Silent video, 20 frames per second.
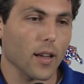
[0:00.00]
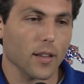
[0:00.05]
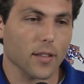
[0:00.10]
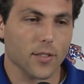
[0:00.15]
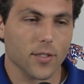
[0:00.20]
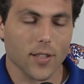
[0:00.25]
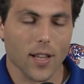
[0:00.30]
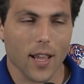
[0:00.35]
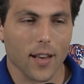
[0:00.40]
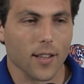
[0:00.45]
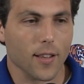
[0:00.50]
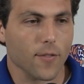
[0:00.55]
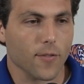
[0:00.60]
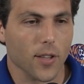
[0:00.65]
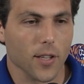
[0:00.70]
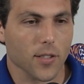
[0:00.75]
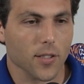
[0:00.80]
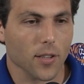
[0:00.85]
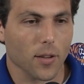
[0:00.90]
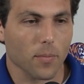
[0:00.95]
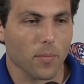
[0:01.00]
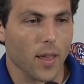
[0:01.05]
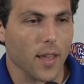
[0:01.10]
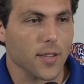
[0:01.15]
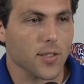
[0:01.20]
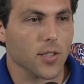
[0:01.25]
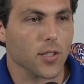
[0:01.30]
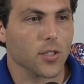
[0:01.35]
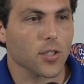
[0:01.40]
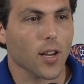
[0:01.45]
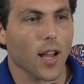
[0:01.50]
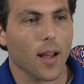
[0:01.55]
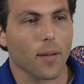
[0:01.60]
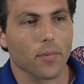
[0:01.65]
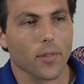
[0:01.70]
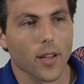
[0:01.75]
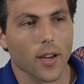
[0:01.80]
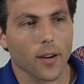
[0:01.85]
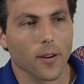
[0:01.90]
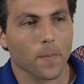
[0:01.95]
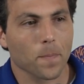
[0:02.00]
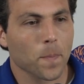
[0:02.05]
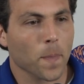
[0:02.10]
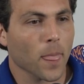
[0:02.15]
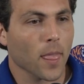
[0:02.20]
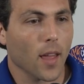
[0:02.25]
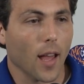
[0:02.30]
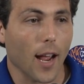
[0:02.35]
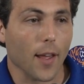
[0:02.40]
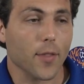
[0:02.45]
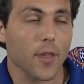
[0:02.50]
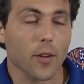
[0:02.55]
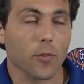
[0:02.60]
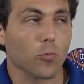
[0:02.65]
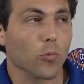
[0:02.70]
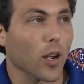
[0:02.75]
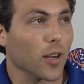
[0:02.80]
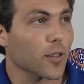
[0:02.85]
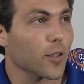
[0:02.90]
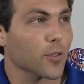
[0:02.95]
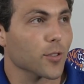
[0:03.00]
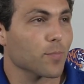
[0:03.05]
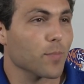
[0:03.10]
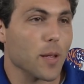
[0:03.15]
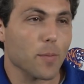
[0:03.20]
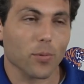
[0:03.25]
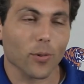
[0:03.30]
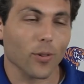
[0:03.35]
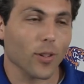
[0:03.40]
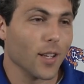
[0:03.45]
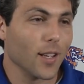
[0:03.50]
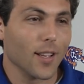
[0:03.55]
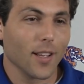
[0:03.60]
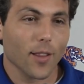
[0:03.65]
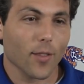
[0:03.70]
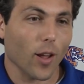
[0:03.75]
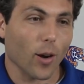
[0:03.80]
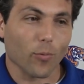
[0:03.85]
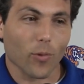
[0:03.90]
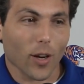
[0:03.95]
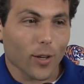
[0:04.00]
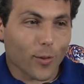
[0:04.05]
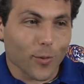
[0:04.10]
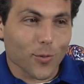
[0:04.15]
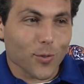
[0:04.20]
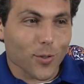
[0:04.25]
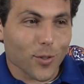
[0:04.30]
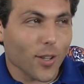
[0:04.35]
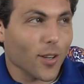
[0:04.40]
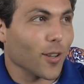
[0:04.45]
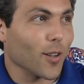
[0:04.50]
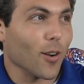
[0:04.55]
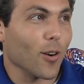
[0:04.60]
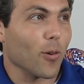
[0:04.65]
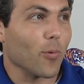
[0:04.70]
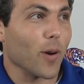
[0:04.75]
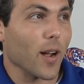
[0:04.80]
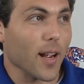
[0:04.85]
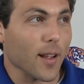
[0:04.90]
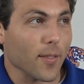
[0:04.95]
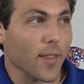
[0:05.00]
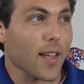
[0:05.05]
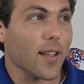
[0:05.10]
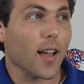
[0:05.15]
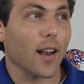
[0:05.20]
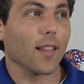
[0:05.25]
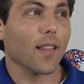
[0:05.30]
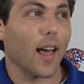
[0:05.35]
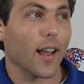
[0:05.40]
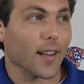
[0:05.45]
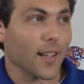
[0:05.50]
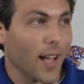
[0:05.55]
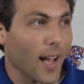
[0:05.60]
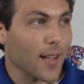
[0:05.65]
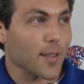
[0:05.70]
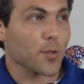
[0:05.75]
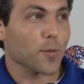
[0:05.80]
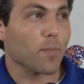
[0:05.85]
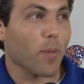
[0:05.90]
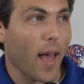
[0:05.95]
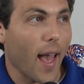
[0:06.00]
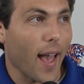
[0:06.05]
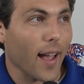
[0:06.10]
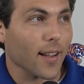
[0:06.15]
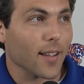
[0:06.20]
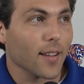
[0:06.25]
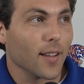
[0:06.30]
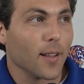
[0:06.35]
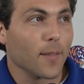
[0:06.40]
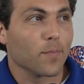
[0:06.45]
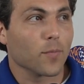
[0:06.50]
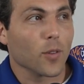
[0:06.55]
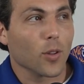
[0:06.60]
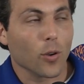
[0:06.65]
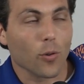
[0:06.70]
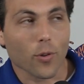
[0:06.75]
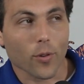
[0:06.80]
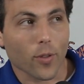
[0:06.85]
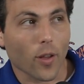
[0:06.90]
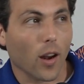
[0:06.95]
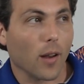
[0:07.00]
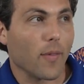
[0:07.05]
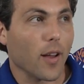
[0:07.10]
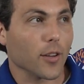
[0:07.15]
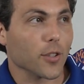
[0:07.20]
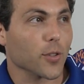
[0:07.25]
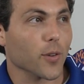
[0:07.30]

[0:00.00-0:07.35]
Stan Heath does an amazing job there. I think Rutgers, people thought Rutgers was going to go away. They got a lot of guys back who had thought about